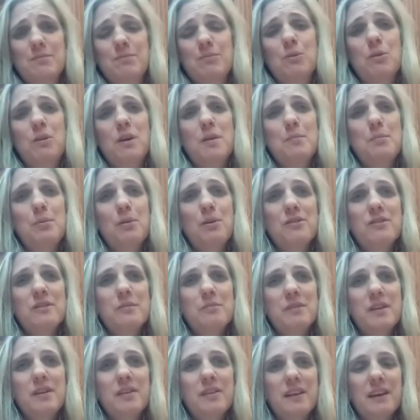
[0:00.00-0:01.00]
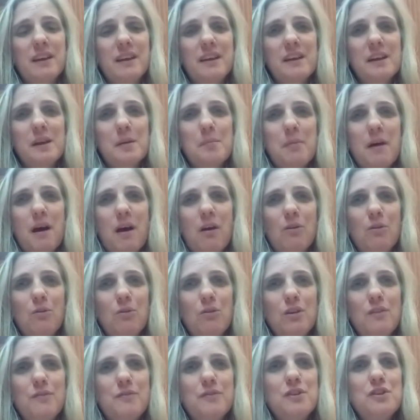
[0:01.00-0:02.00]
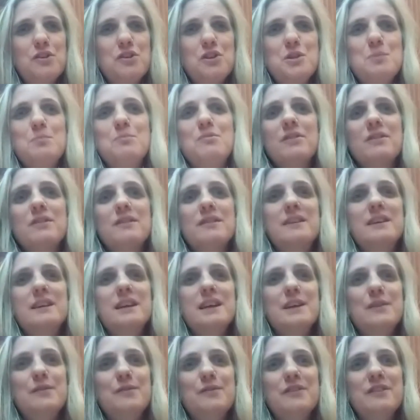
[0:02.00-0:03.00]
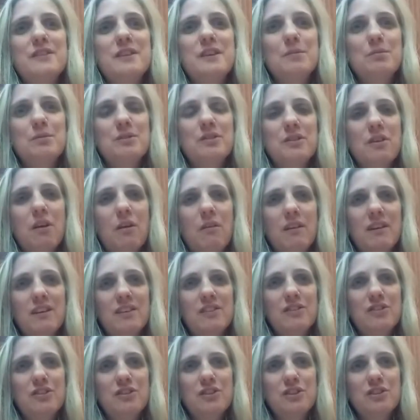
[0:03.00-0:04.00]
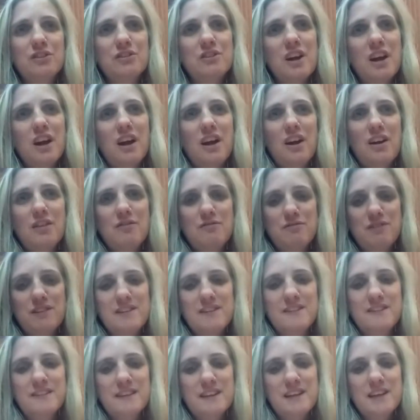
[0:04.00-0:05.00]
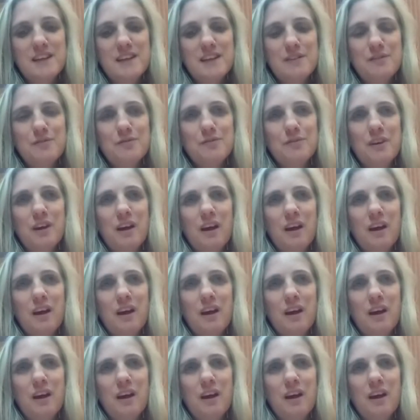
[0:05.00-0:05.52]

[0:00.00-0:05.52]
quite possibly thinking about all of the numerous gifts he was going to receive,